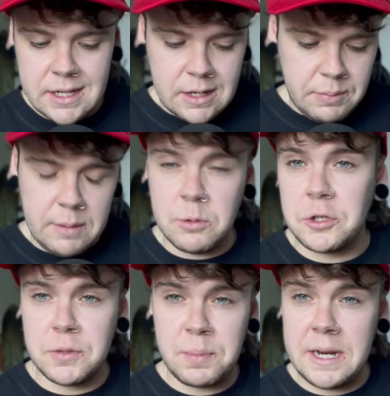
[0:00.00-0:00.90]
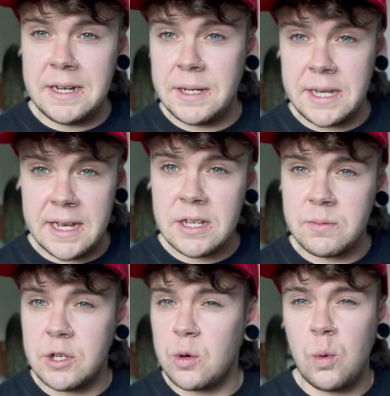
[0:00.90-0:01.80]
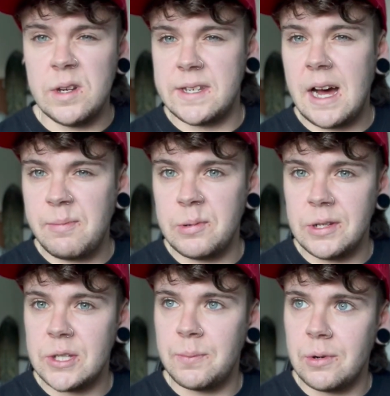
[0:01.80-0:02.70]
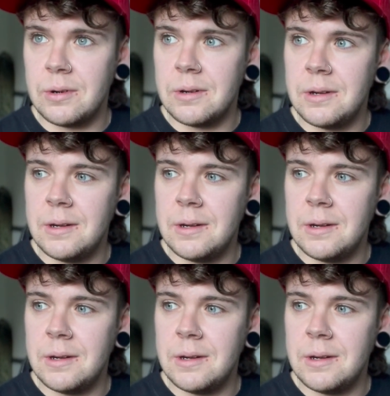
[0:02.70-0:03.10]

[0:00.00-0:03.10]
people just being dicks, which always happens. But